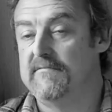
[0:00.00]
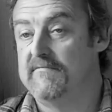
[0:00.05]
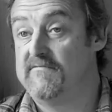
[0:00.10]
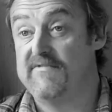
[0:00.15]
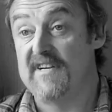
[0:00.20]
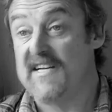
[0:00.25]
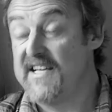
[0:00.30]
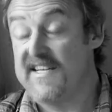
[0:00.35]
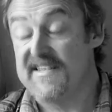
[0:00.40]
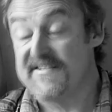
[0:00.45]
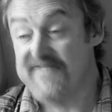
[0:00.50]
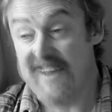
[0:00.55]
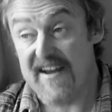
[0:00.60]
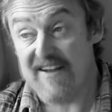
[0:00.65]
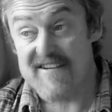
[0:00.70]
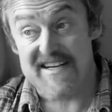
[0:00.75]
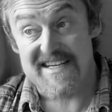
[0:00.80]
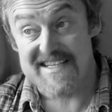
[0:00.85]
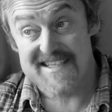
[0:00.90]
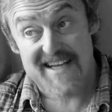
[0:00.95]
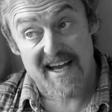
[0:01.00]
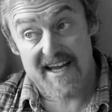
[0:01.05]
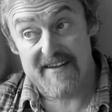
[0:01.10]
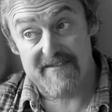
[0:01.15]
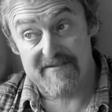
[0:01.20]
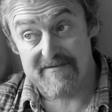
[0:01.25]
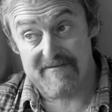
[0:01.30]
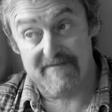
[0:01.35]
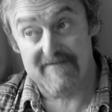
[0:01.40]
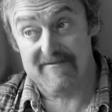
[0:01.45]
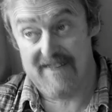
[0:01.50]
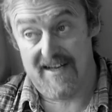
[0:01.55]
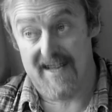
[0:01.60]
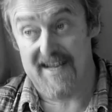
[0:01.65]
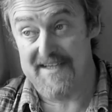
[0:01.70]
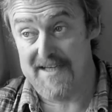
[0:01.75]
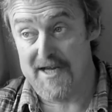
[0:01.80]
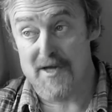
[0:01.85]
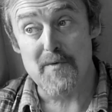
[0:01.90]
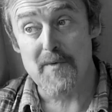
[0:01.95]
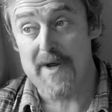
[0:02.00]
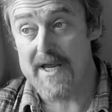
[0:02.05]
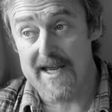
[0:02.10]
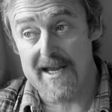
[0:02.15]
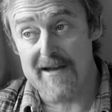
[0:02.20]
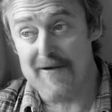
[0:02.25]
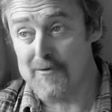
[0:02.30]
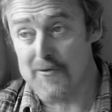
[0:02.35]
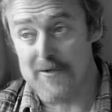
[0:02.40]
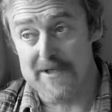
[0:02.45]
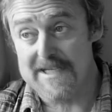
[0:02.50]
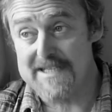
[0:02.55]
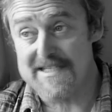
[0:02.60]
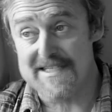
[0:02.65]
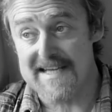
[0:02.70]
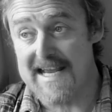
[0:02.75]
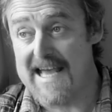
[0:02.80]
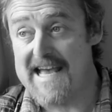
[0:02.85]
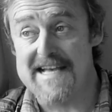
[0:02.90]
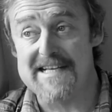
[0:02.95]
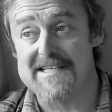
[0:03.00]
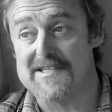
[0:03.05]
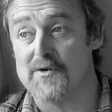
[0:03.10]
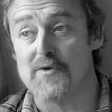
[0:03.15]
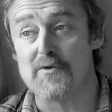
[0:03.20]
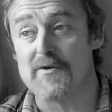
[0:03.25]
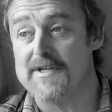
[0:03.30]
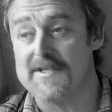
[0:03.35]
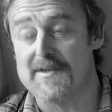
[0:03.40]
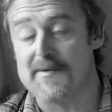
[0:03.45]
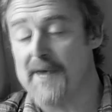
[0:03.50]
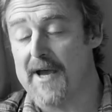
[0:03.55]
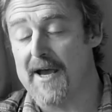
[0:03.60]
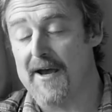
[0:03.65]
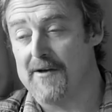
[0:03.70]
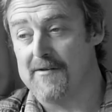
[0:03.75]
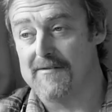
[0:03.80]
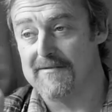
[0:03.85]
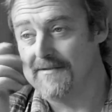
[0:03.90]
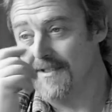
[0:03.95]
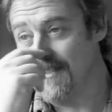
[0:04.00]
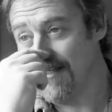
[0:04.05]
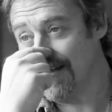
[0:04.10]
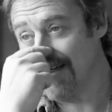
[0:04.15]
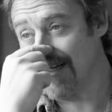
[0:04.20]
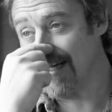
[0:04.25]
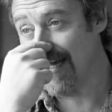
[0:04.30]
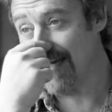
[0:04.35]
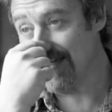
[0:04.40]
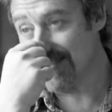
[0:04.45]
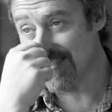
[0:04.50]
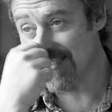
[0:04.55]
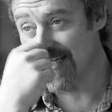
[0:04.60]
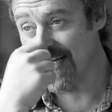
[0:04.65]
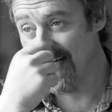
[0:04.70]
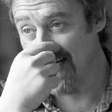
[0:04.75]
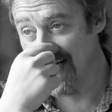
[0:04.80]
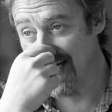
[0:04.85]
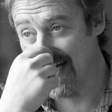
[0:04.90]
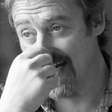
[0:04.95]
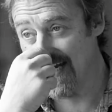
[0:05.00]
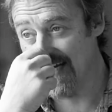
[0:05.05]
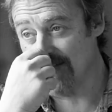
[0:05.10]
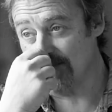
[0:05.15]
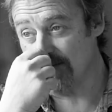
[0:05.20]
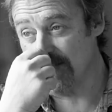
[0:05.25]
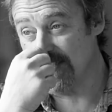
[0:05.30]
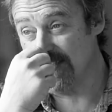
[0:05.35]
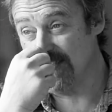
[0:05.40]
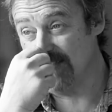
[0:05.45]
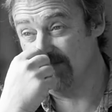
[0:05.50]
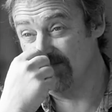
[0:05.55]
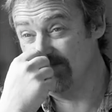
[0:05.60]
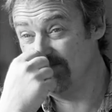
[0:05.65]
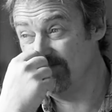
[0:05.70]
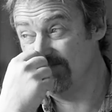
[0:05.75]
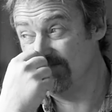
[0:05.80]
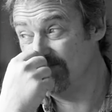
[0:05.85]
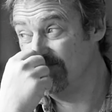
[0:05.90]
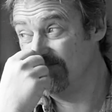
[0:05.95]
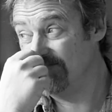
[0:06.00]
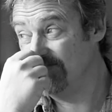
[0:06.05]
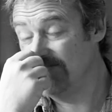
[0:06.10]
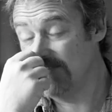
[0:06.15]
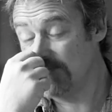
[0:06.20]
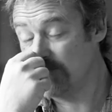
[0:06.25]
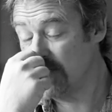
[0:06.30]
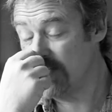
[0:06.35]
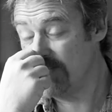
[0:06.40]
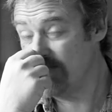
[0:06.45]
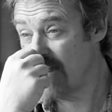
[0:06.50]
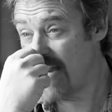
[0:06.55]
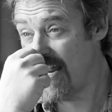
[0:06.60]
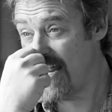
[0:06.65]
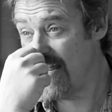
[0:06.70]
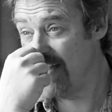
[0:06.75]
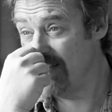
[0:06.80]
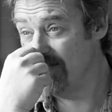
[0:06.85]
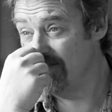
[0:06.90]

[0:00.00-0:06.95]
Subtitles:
really is very safe. I know we hear all these scare stories about accounts getting hacked, but it's pretty rare.